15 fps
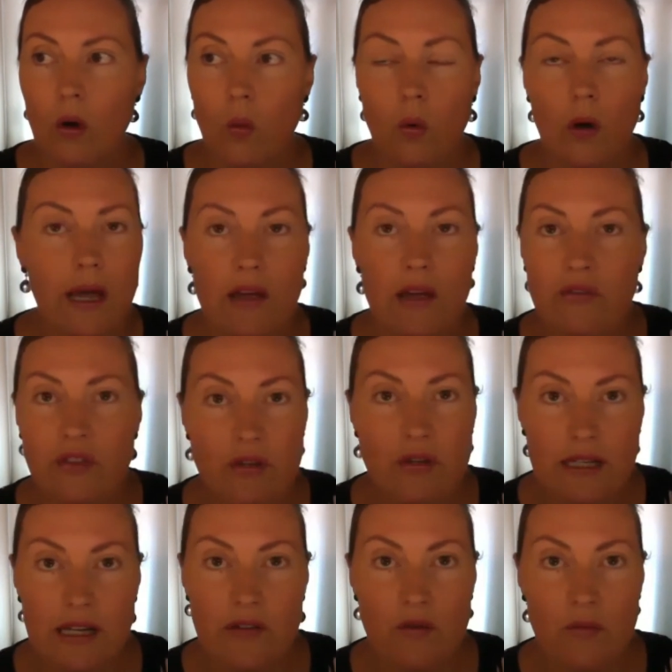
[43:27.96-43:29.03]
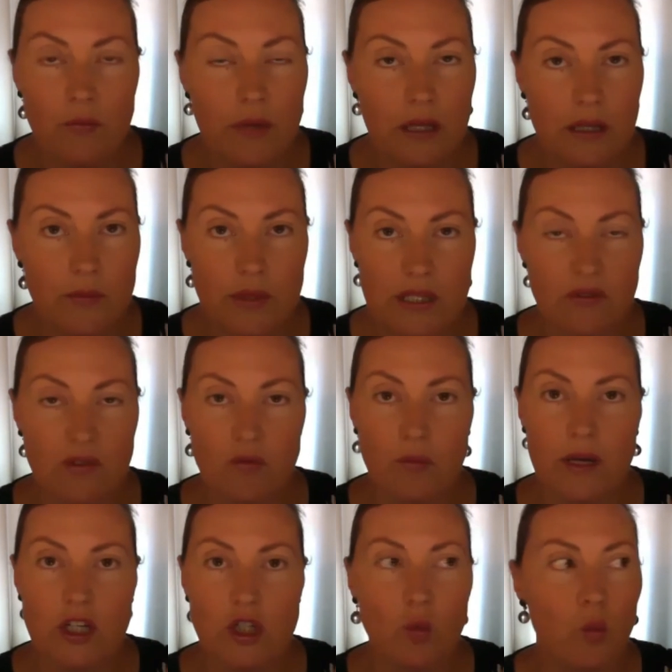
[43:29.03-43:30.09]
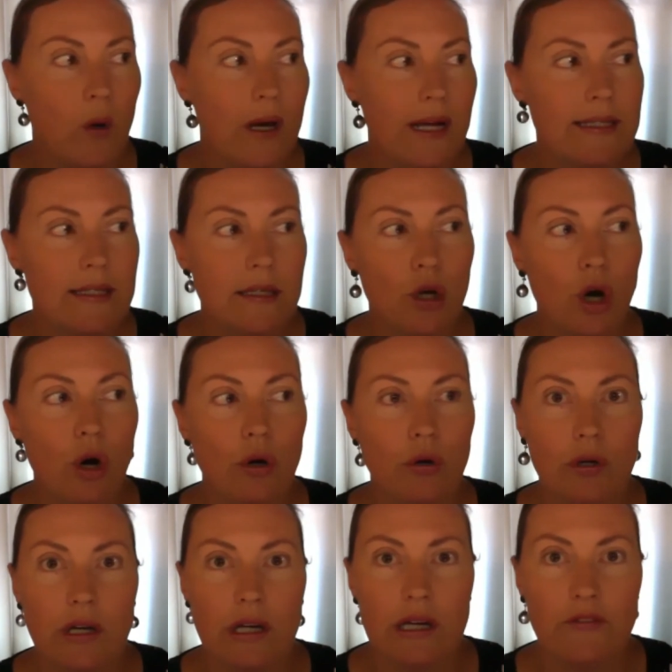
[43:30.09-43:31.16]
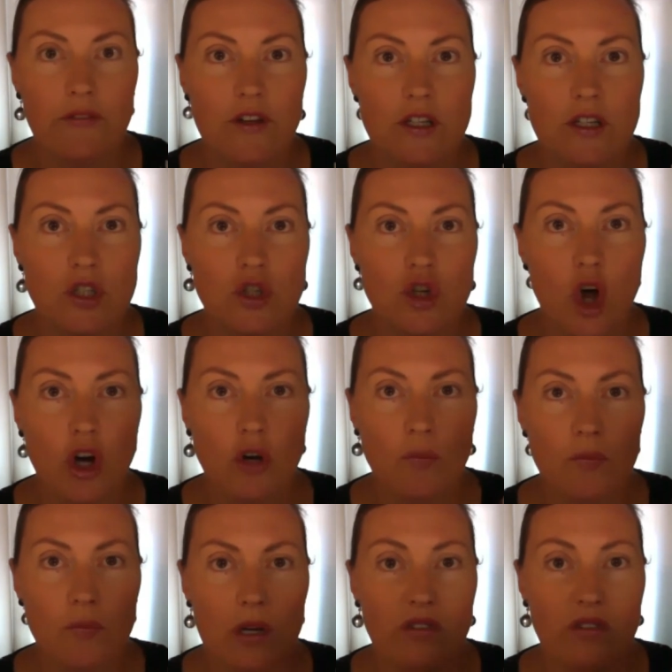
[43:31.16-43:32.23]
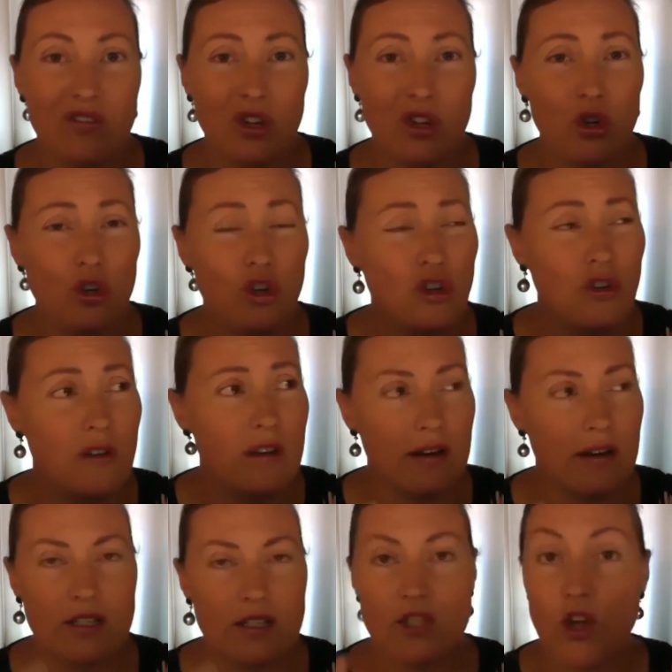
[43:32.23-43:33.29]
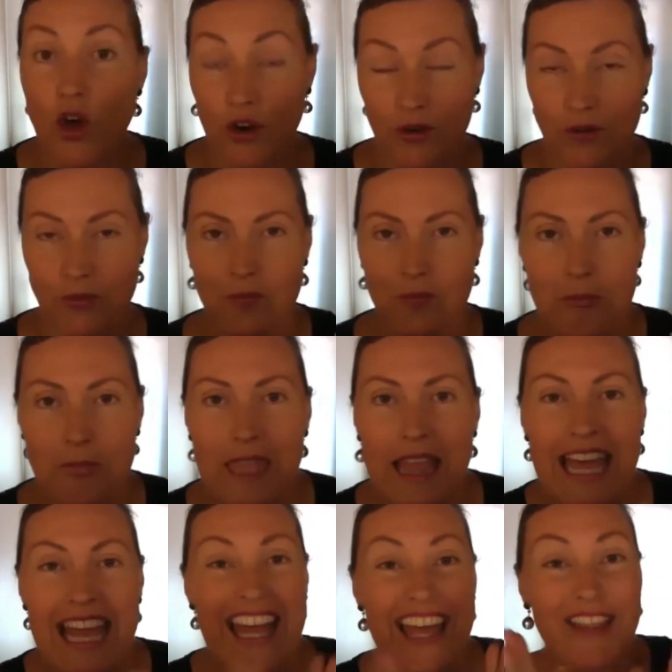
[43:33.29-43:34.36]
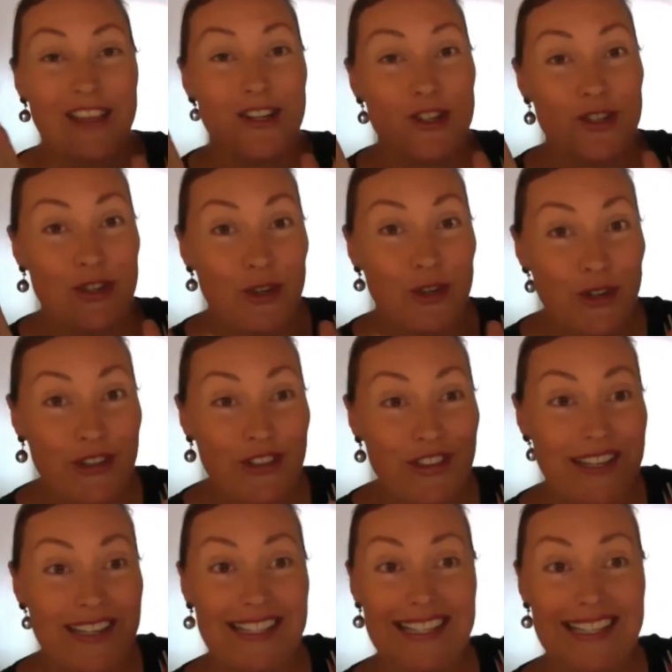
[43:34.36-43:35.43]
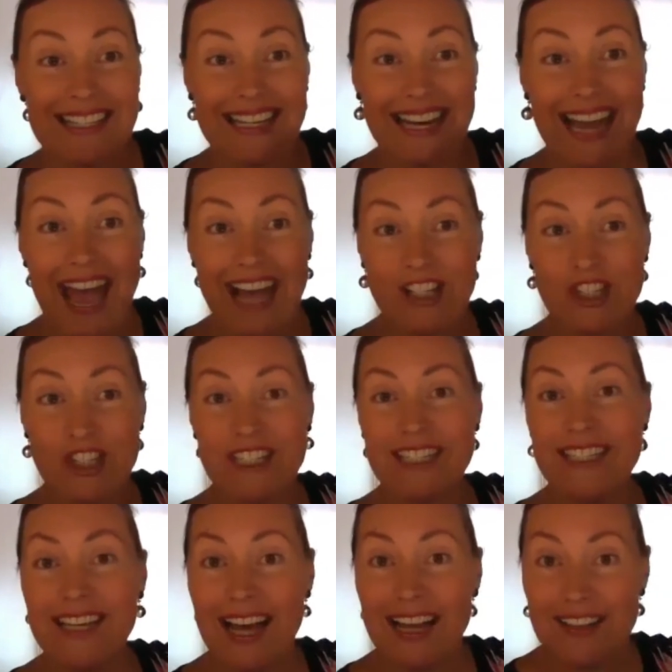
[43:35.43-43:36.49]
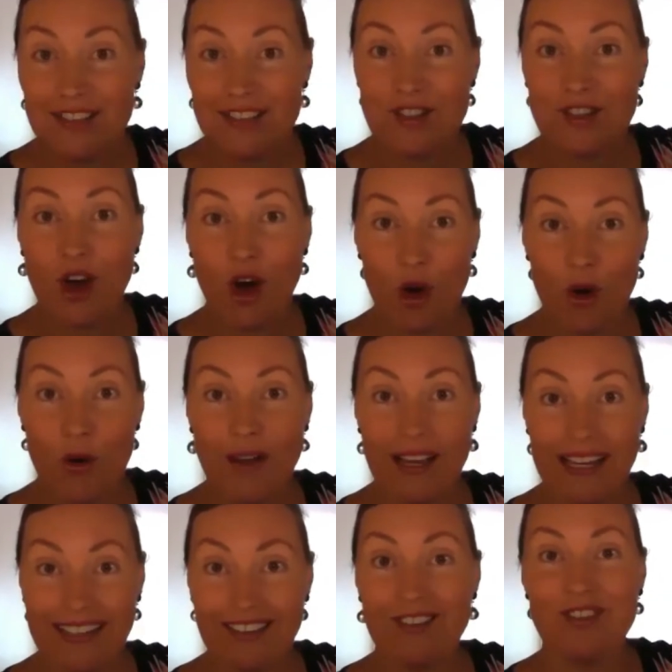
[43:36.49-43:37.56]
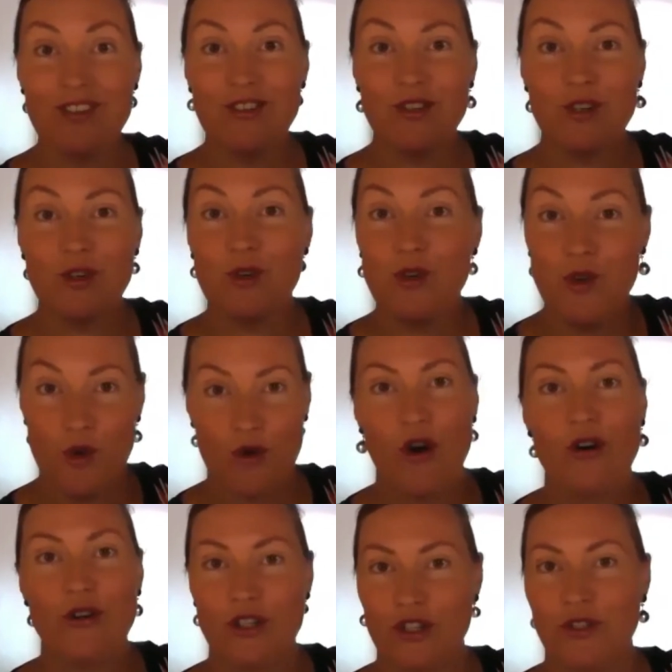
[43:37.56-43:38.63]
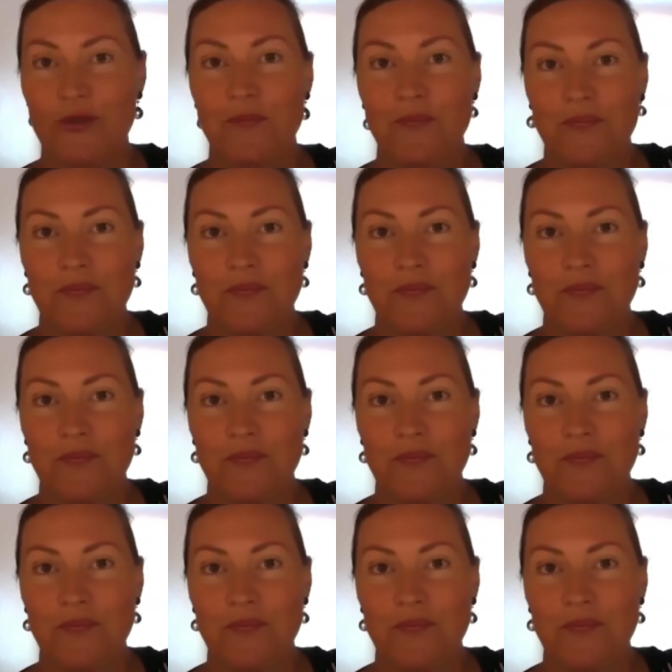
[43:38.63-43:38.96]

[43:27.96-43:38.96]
if there's 11 million bits of information, where does it go? If it's not, so the truth is it actually does go into your ocean.